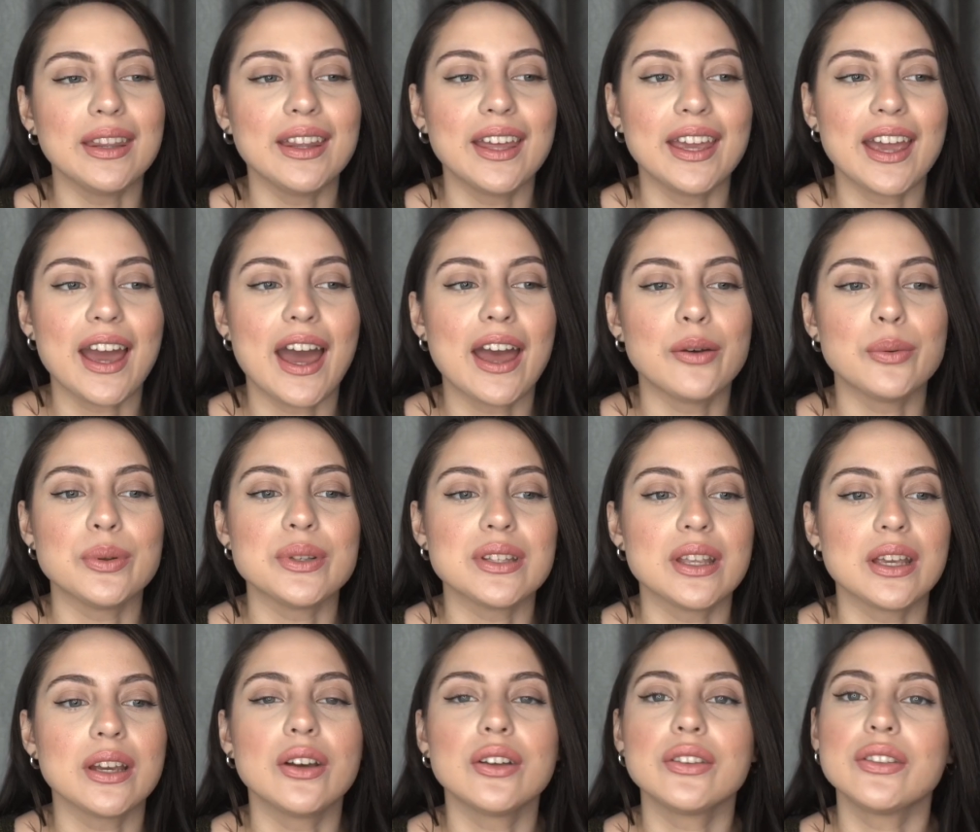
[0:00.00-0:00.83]
Like I
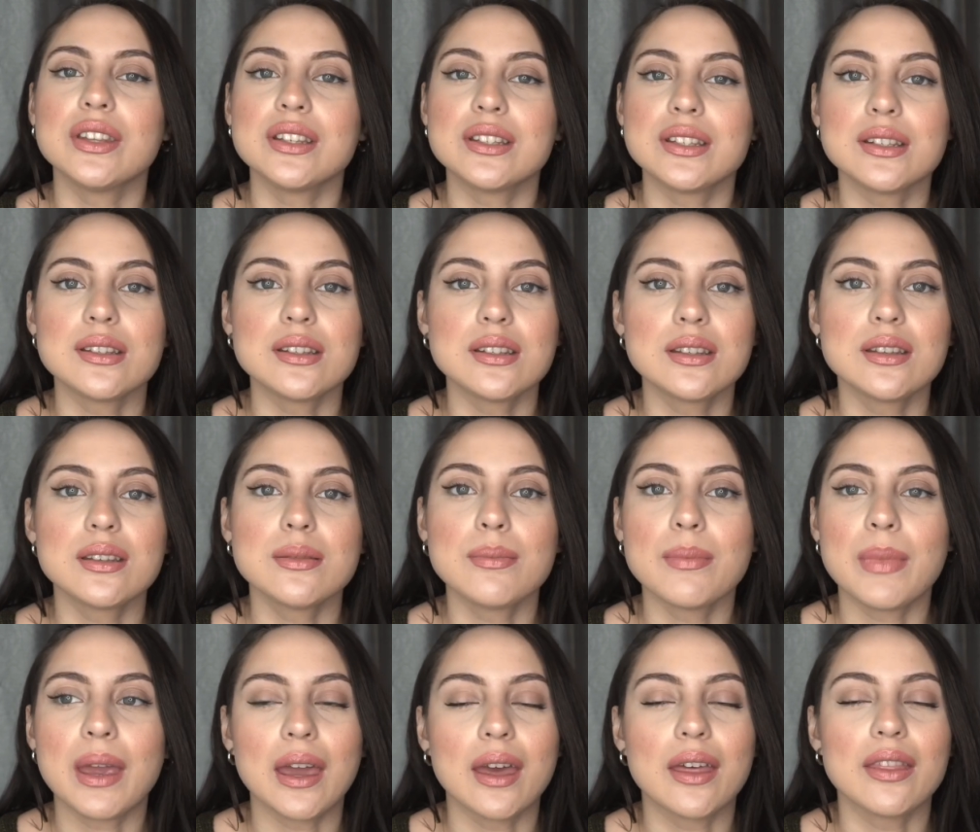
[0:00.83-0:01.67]
was like, this is the
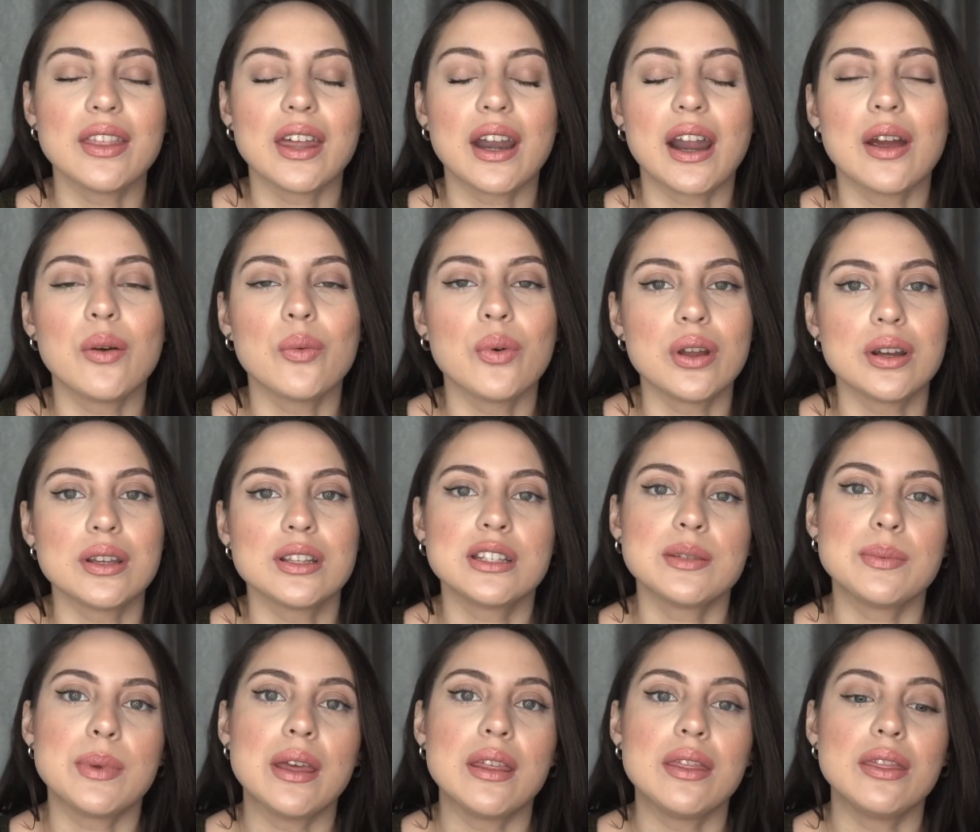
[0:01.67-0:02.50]
man that I want to
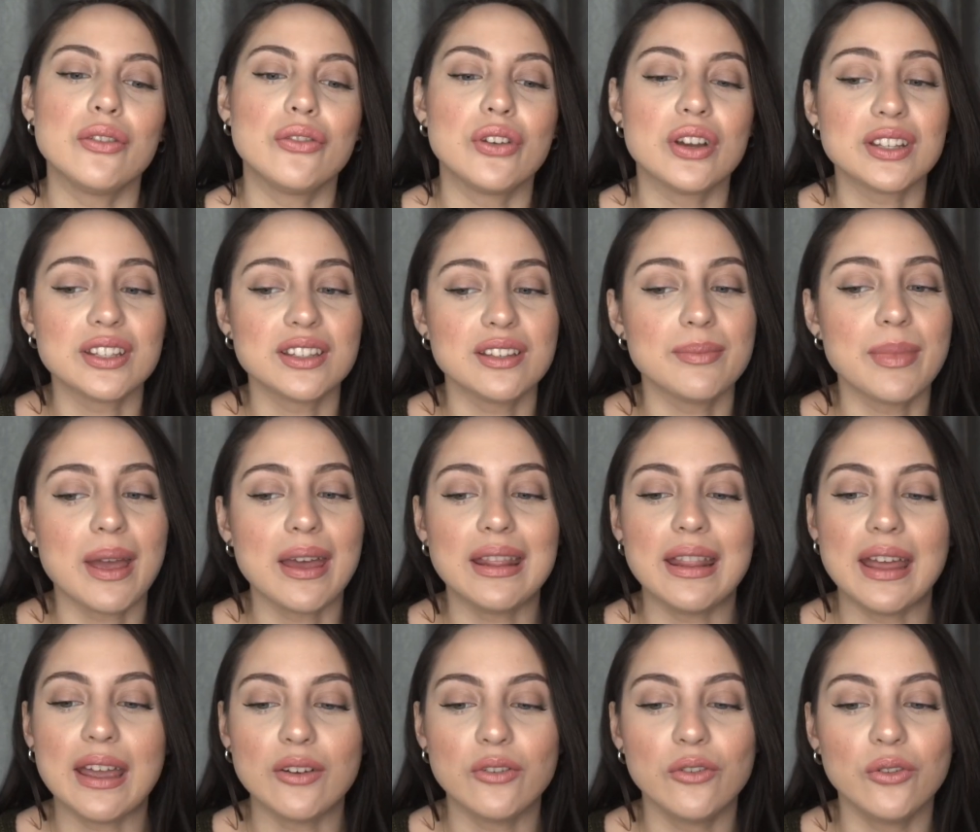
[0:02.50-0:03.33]
spend the rest of my
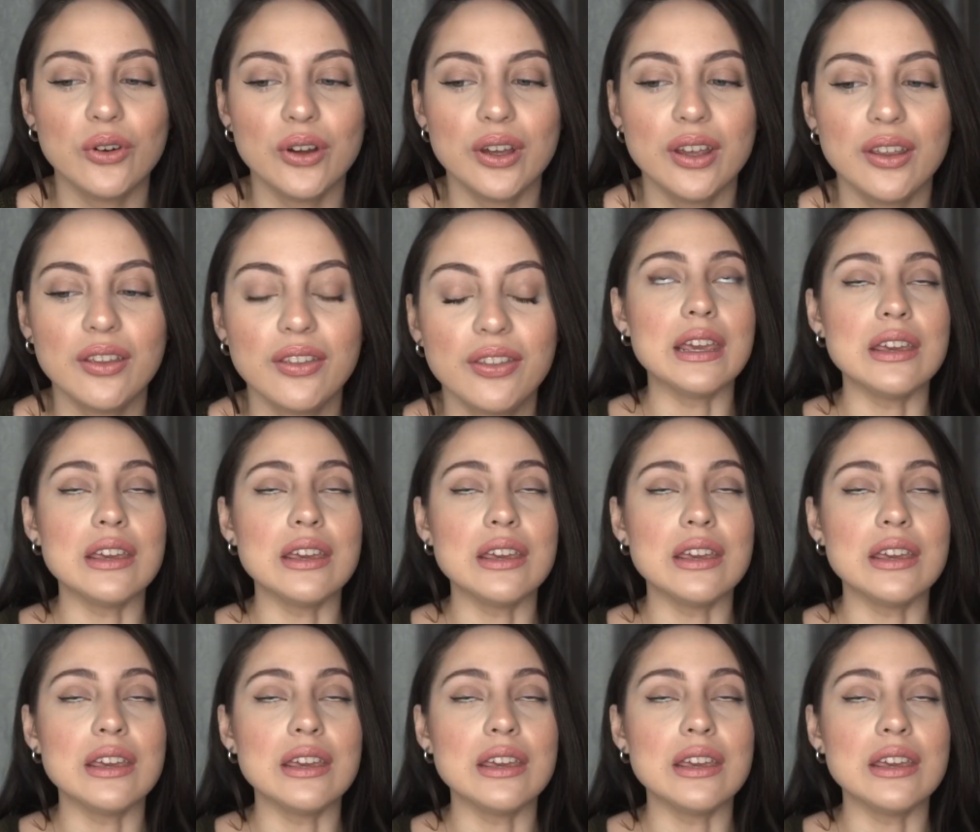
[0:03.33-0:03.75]
life with.